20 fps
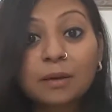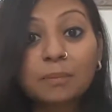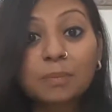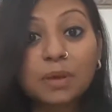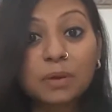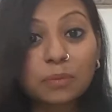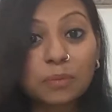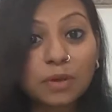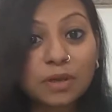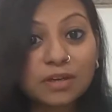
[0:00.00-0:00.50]

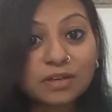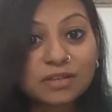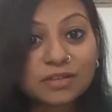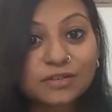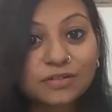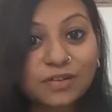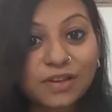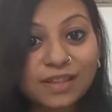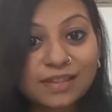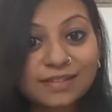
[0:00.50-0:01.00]
be weird
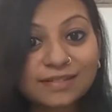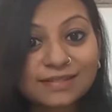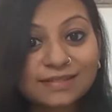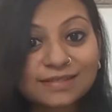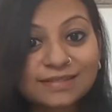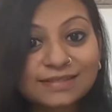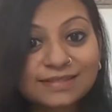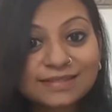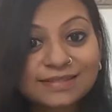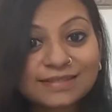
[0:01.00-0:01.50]
together.
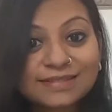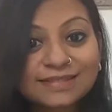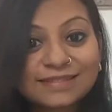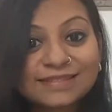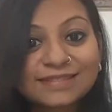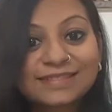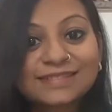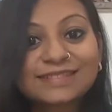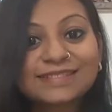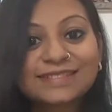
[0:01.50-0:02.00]

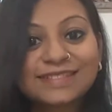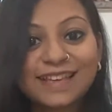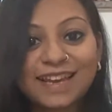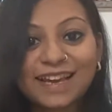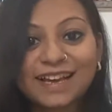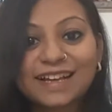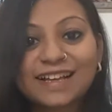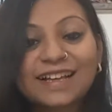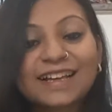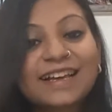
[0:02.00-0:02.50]
Yeah.
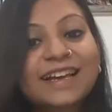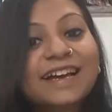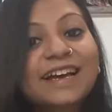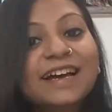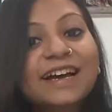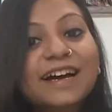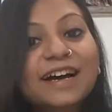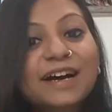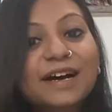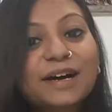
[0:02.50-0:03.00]

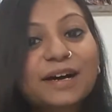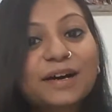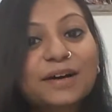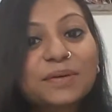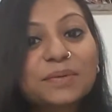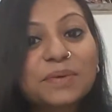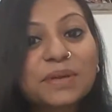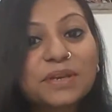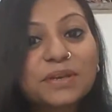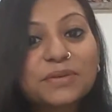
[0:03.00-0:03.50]

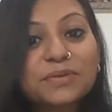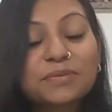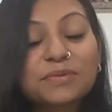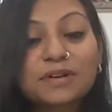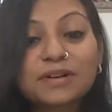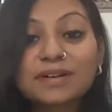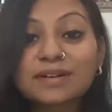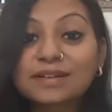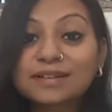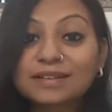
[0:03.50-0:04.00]
When you
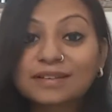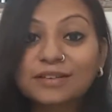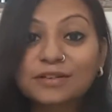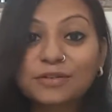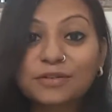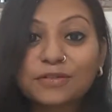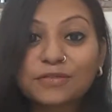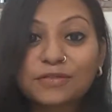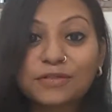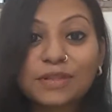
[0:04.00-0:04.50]
were,
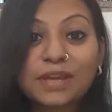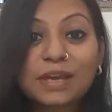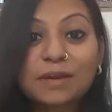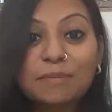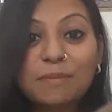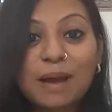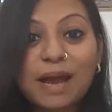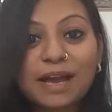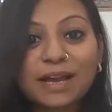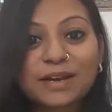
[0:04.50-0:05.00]
if you
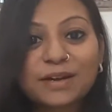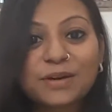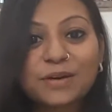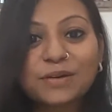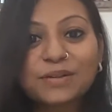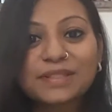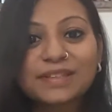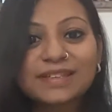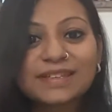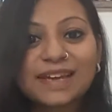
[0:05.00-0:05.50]
think back
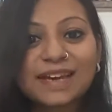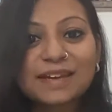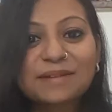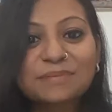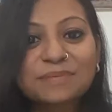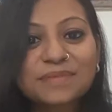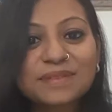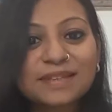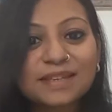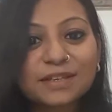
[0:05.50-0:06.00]
on the
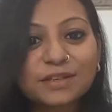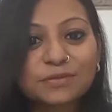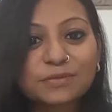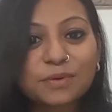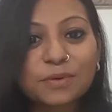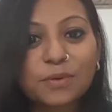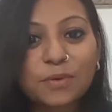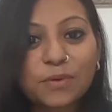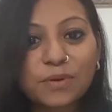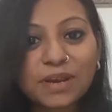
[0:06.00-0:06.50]
times that you
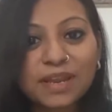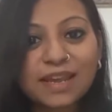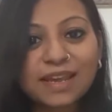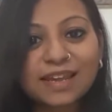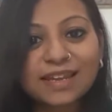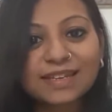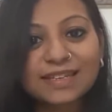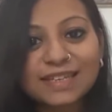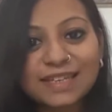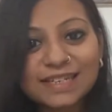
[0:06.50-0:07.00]
were courting
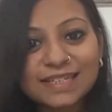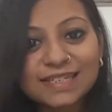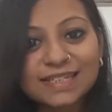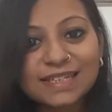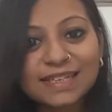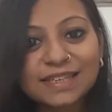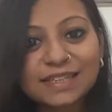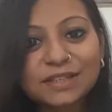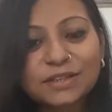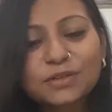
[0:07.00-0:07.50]
and
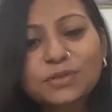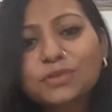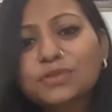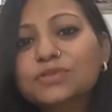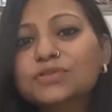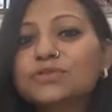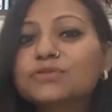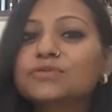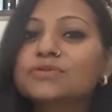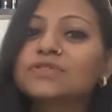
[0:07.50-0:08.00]
dating, and you
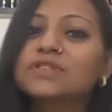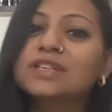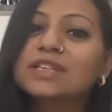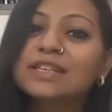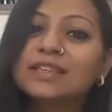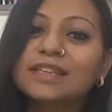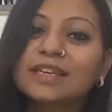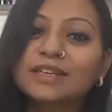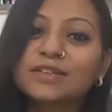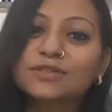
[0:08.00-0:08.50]
used to do
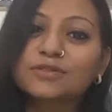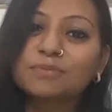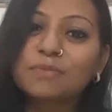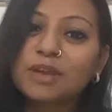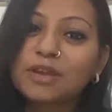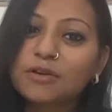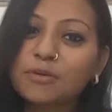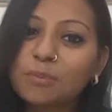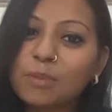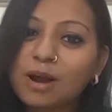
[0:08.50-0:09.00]
silly things to
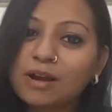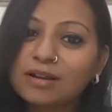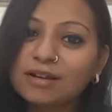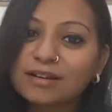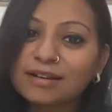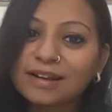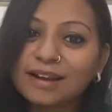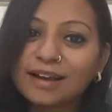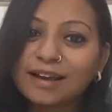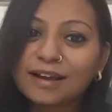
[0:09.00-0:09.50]
make your
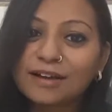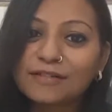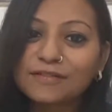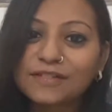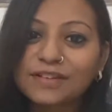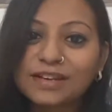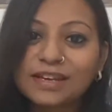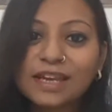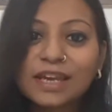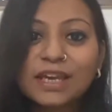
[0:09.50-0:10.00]
partner
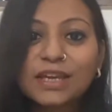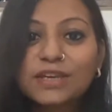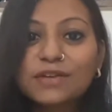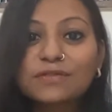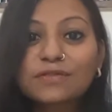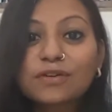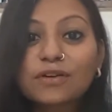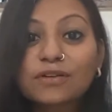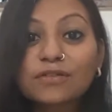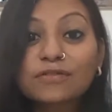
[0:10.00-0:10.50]
laugh, and you
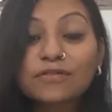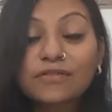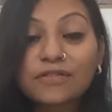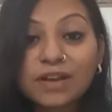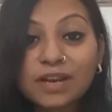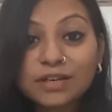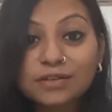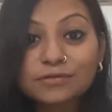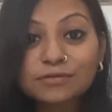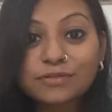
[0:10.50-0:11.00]
were not
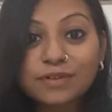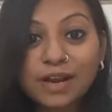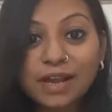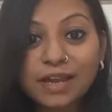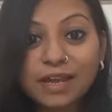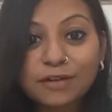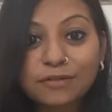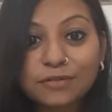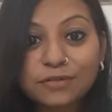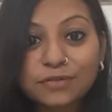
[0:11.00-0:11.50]
afraid to
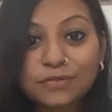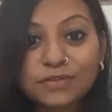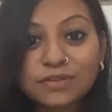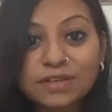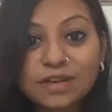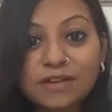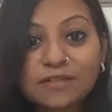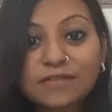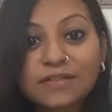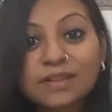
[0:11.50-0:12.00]
try out new
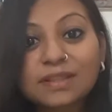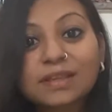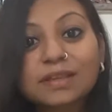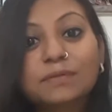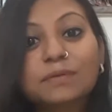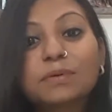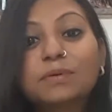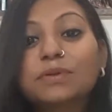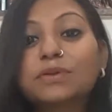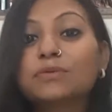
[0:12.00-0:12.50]
stuff, and
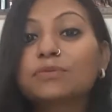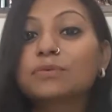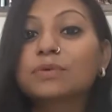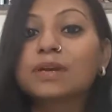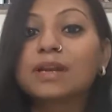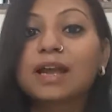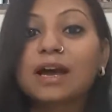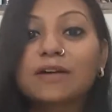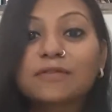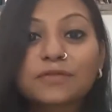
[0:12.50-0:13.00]
then you would
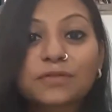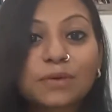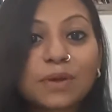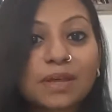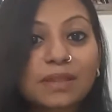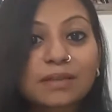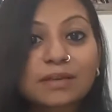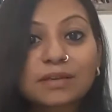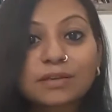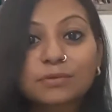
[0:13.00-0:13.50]
laugh
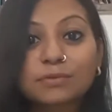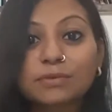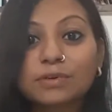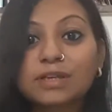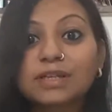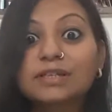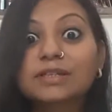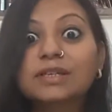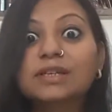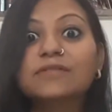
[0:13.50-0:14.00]
together, you would
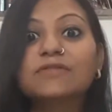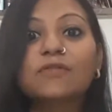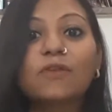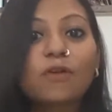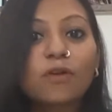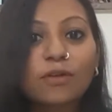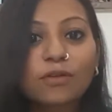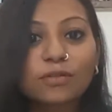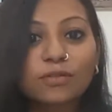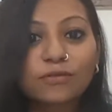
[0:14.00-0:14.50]
literally
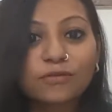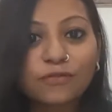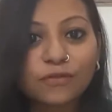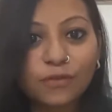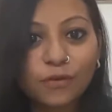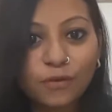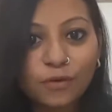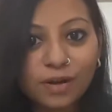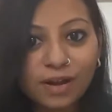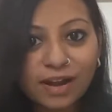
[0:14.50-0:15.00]
fall on the
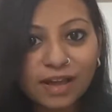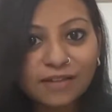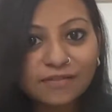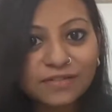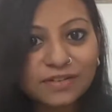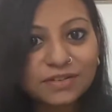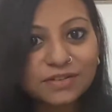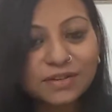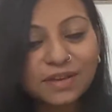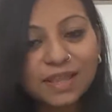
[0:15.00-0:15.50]
floor
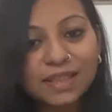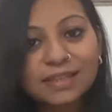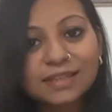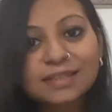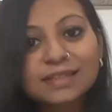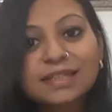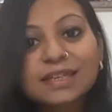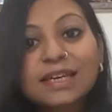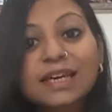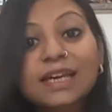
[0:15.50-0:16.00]
laughing together.